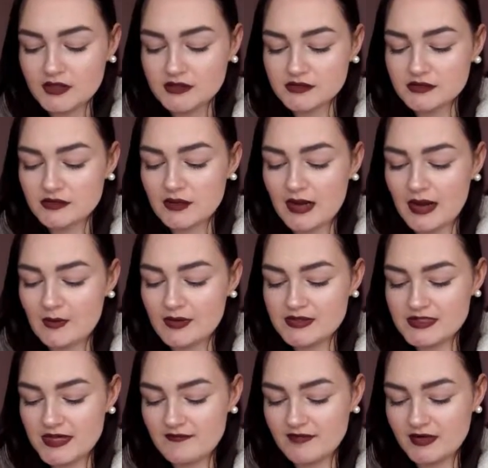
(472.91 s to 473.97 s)
So I would
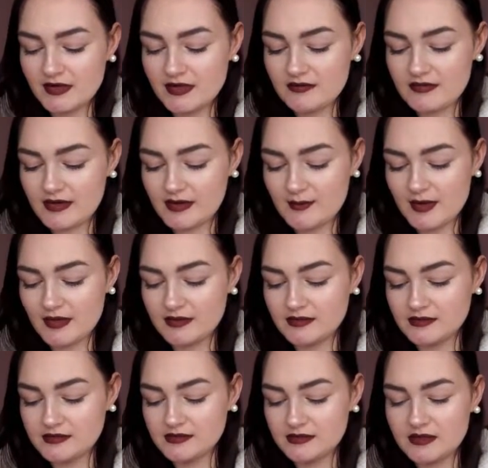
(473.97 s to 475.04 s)
definitely
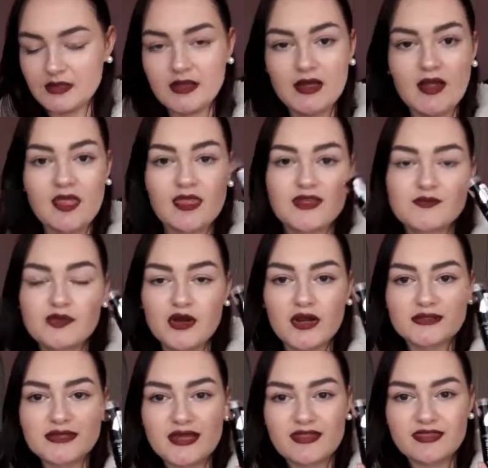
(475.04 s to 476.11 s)
recommend this
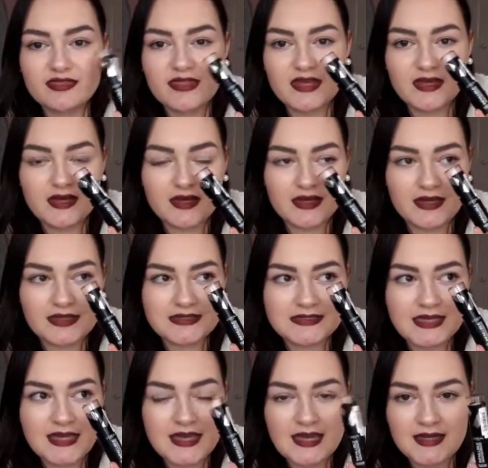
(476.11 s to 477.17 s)
product. I think it's
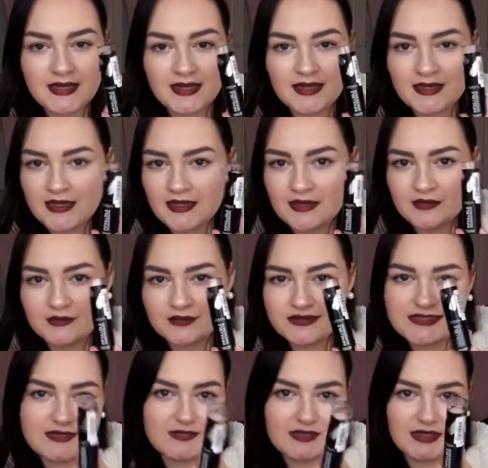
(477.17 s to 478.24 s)
$8.99 or
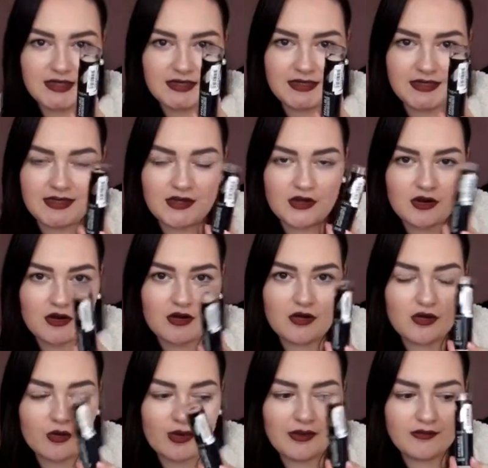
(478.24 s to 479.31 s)
$7.99. I
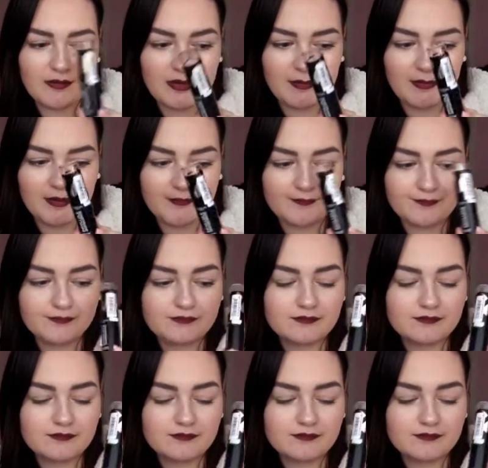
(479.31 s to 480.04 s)
can't quite remember.